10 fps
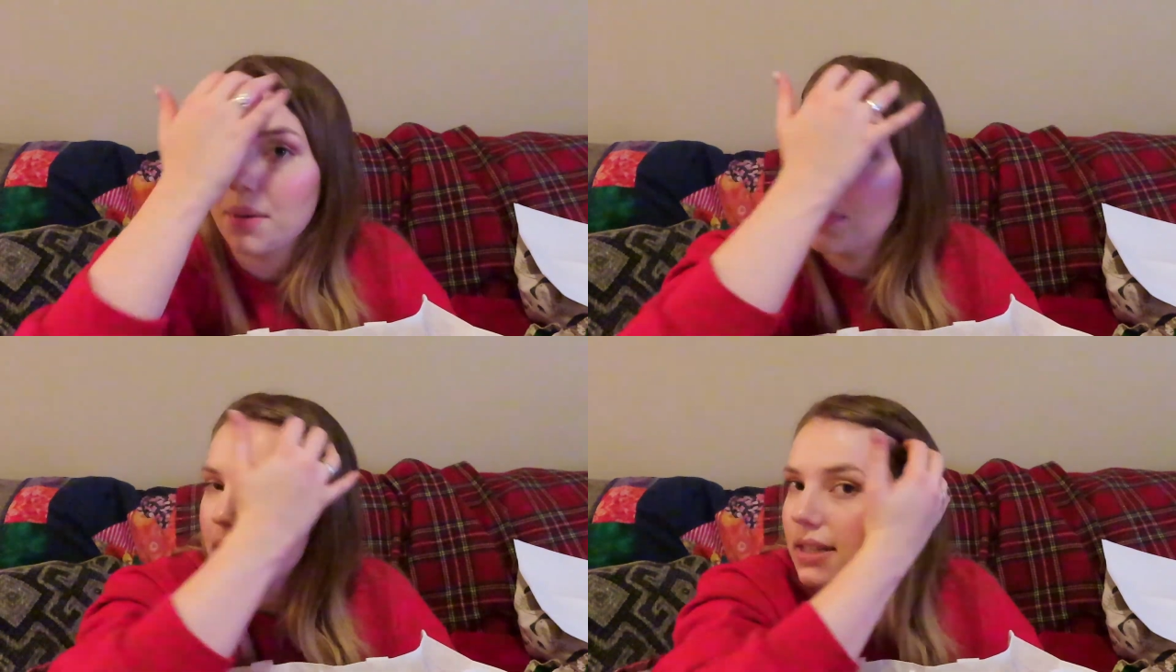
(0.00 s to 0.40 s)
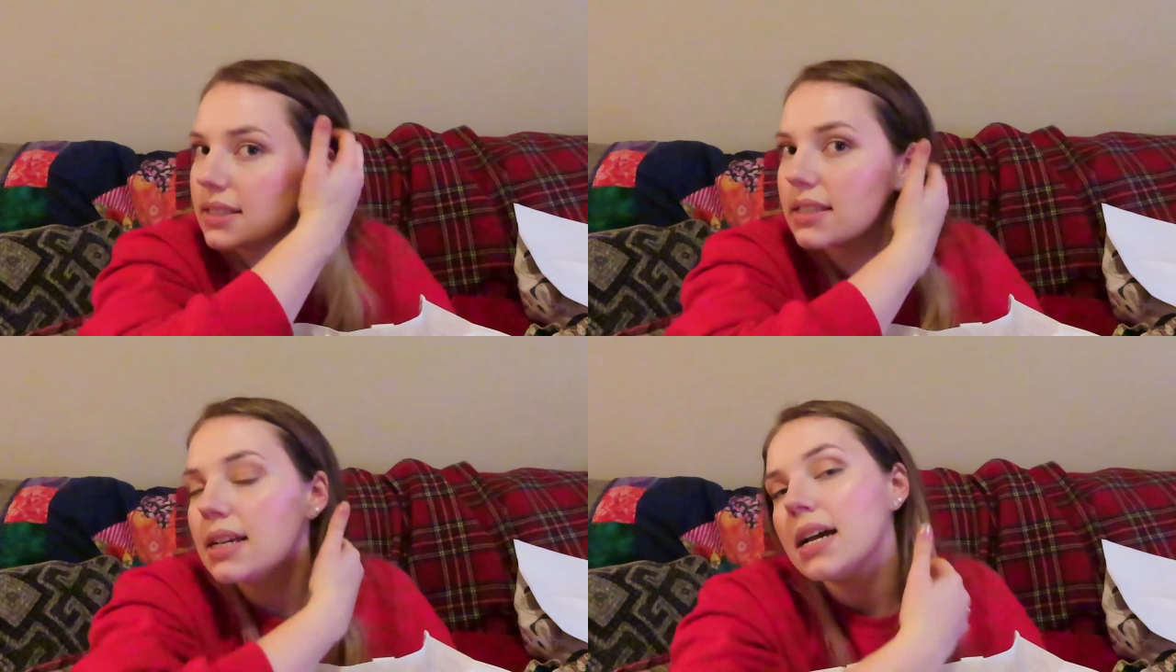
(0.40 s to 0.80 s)

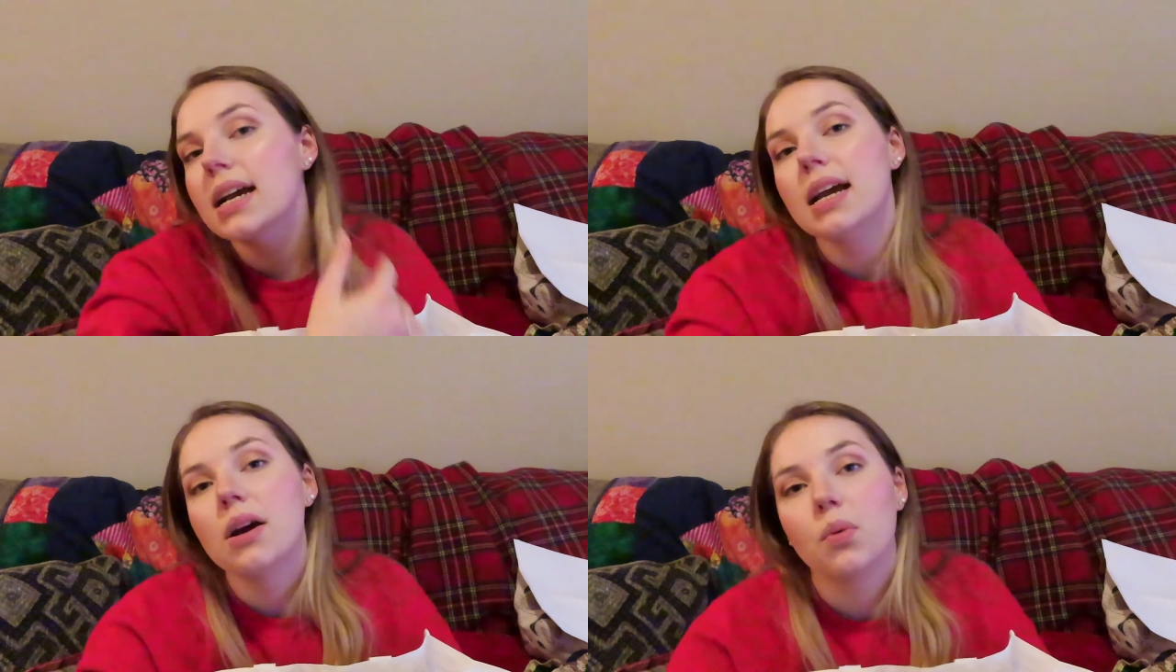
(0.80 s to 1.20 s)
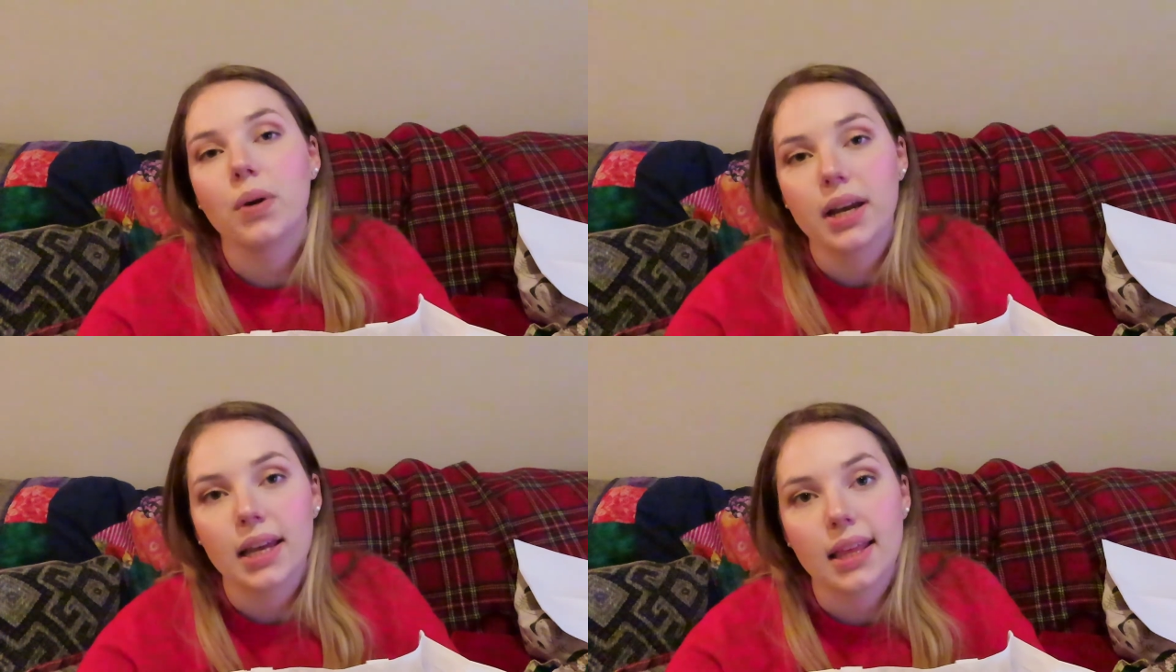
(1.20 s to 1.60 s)
base
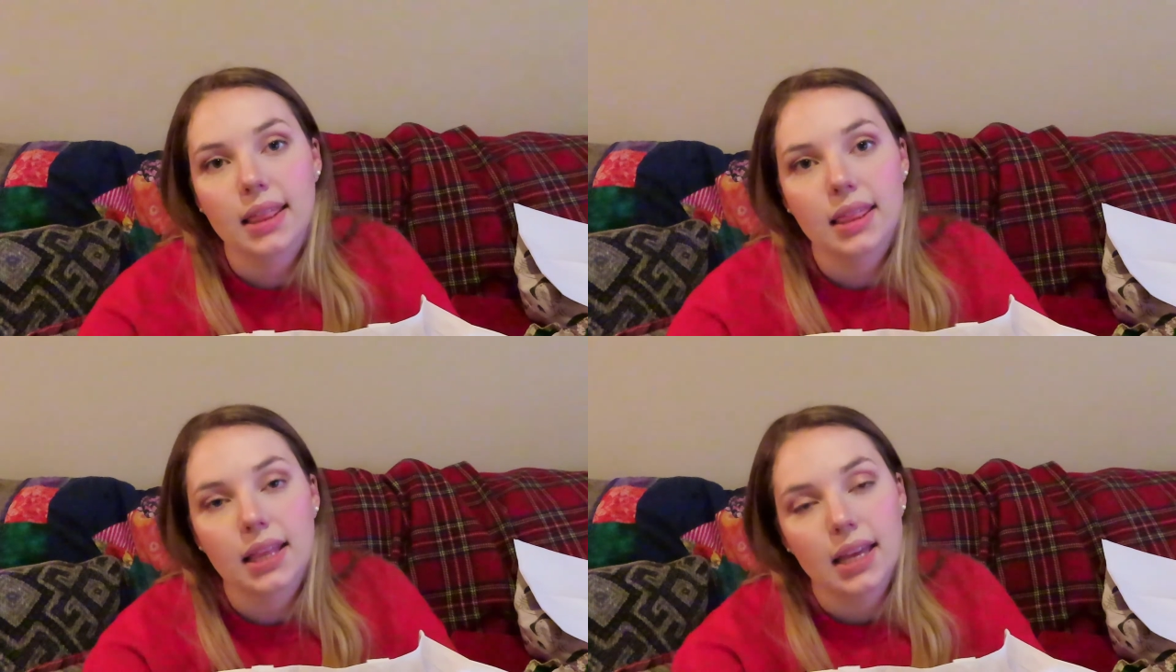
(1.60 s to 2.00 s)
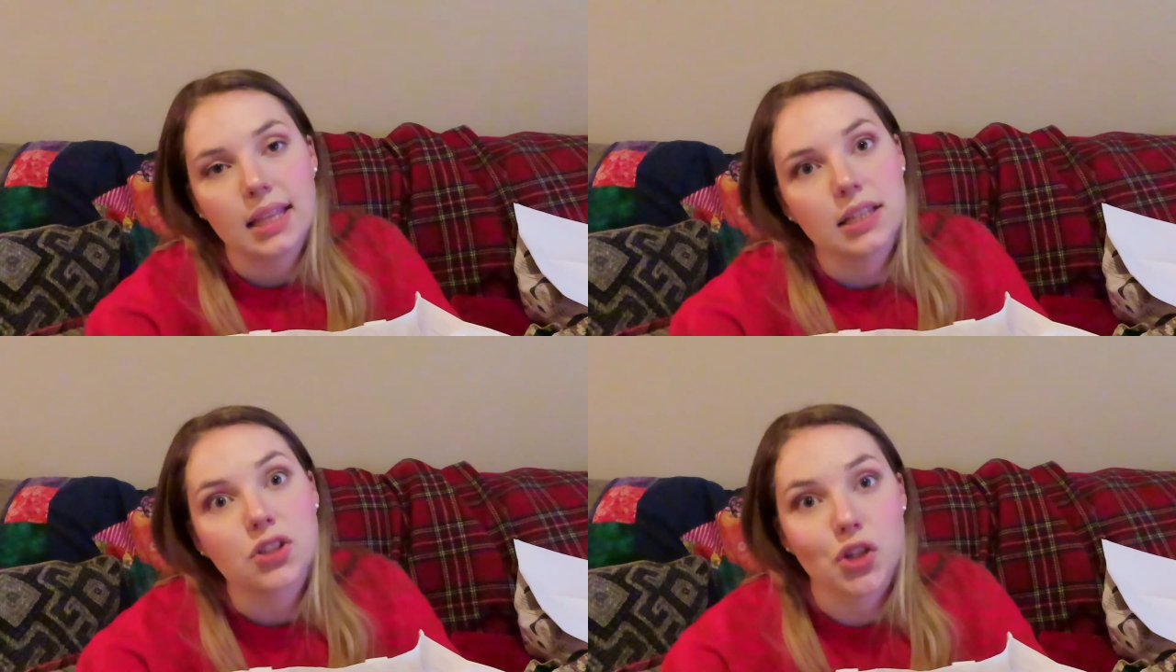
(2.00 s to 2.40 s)
with
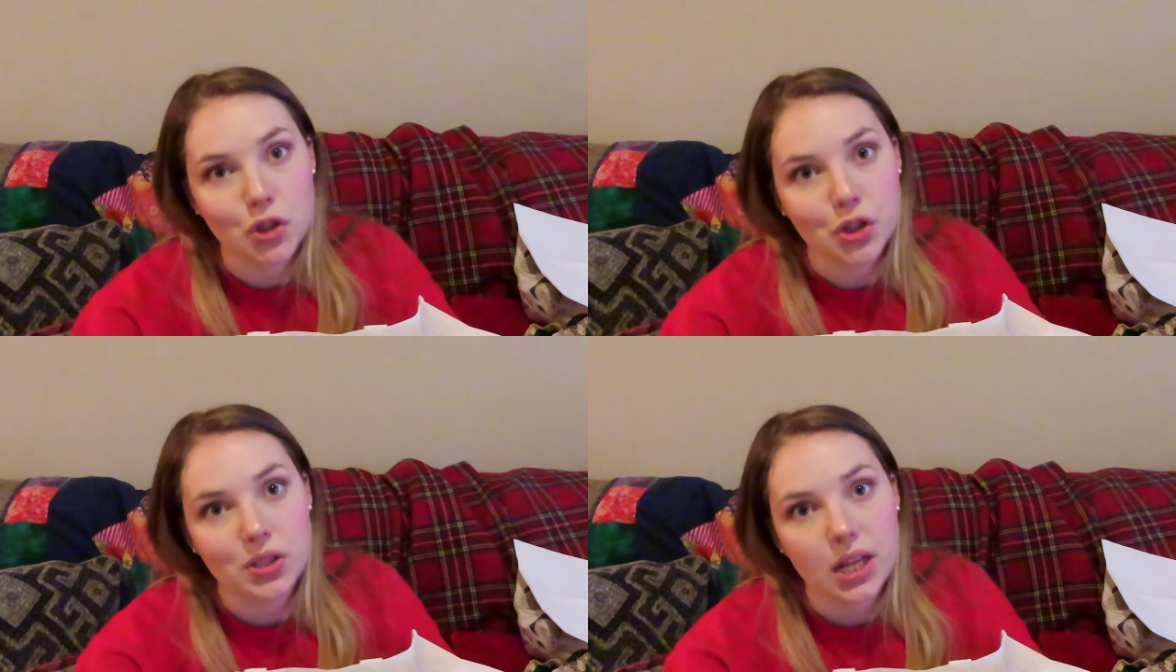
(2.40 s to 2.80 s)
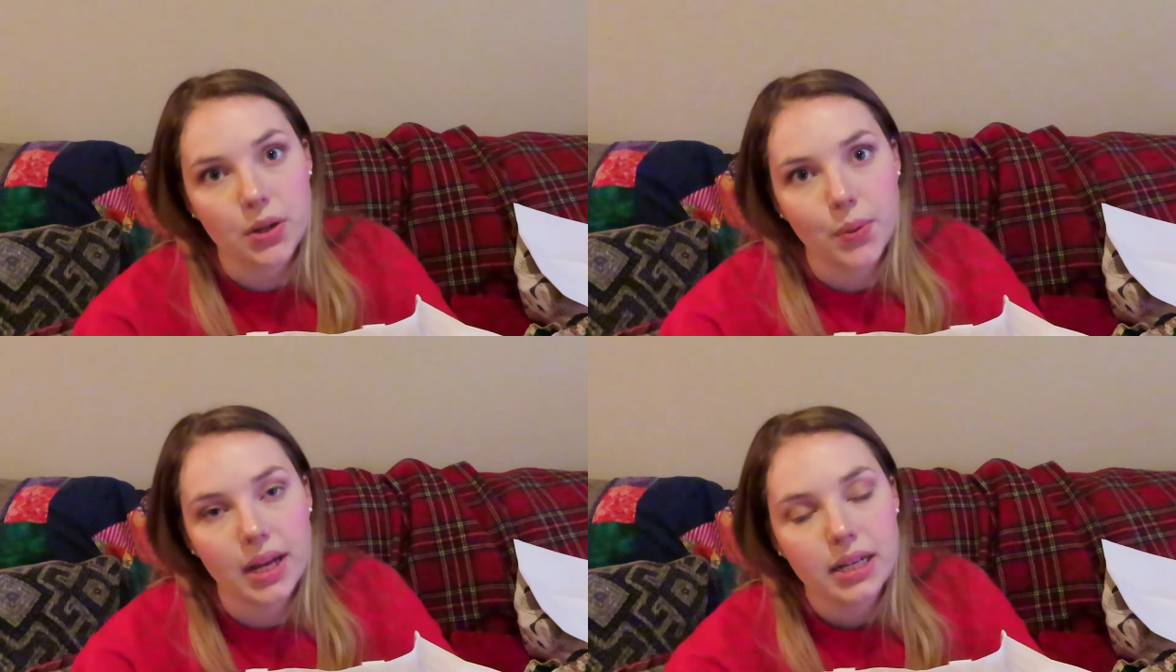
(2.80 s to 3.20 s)
in the Snowshoes
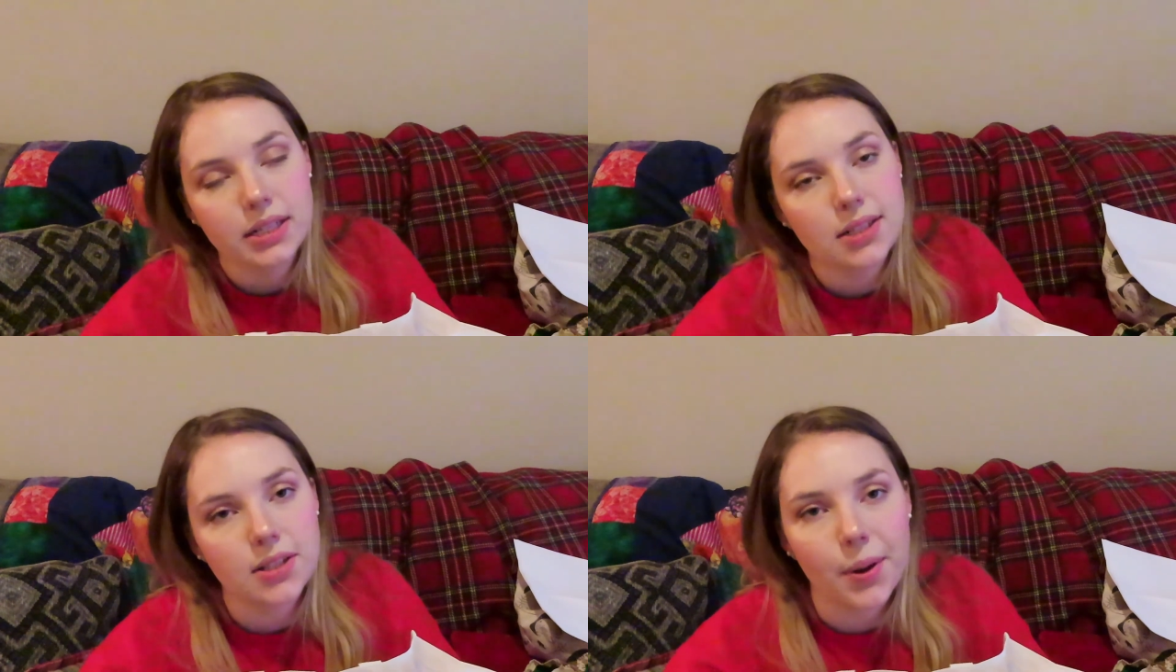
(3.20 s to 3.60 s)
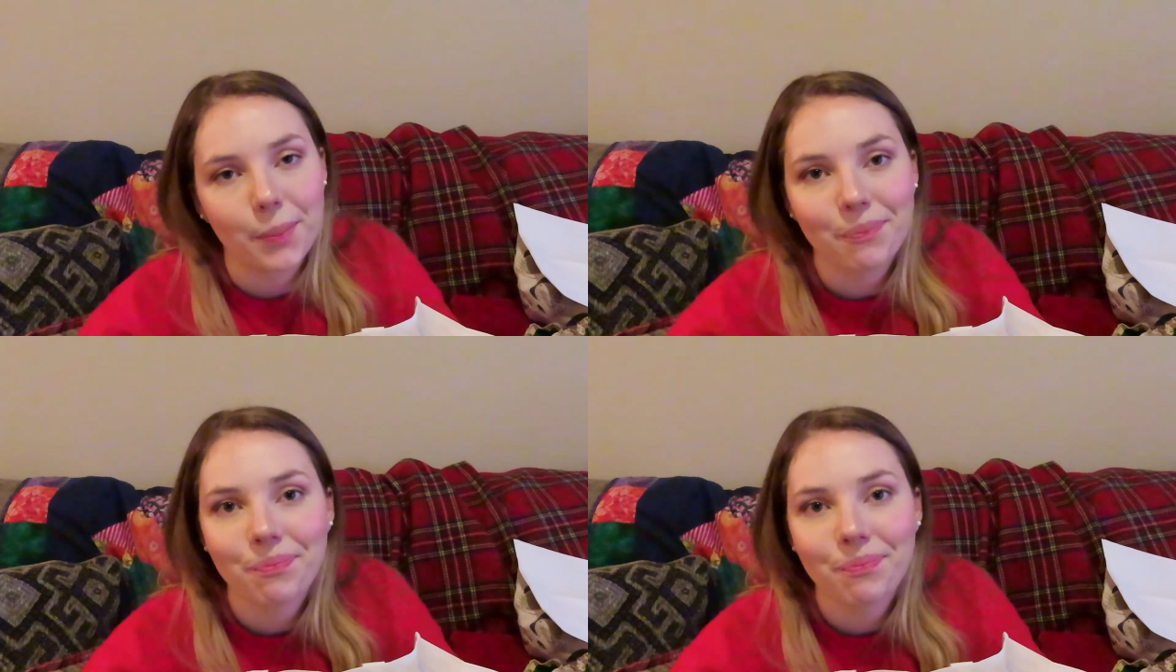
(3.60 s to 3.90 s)
colorway. So